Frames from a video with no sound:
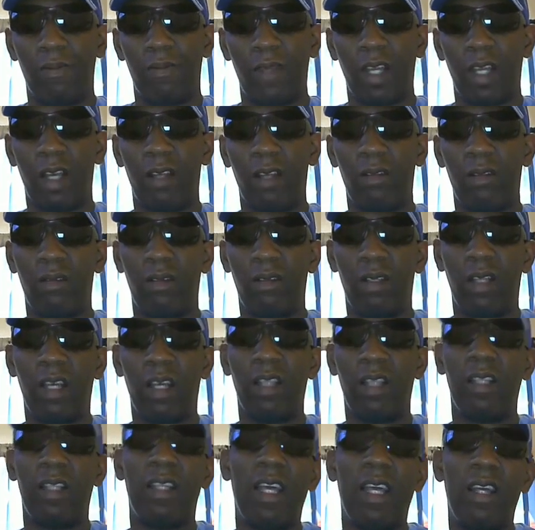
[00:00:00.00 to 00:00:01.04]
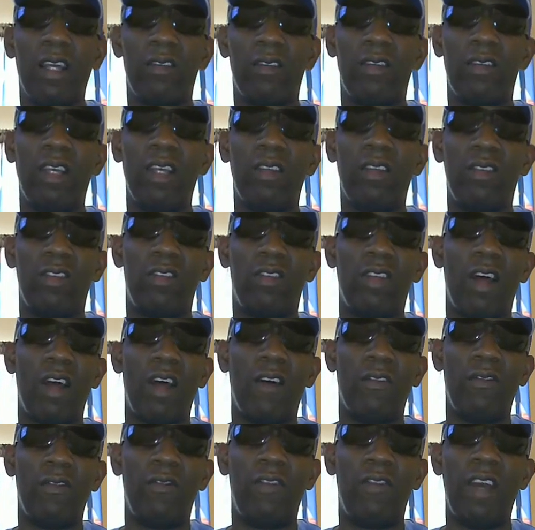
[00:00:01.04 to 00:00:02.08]
Uh, this is
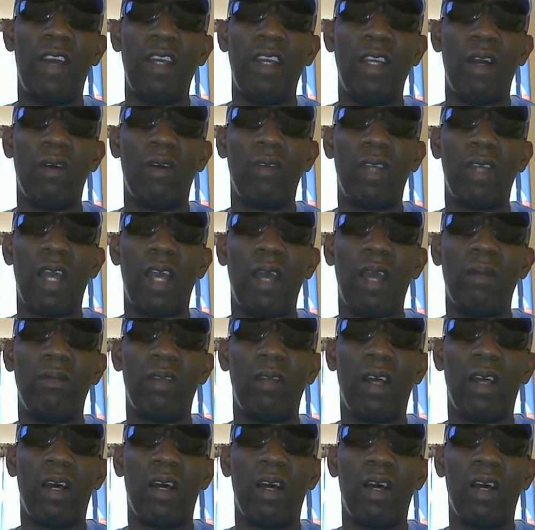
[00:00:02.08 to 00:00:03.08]
a video game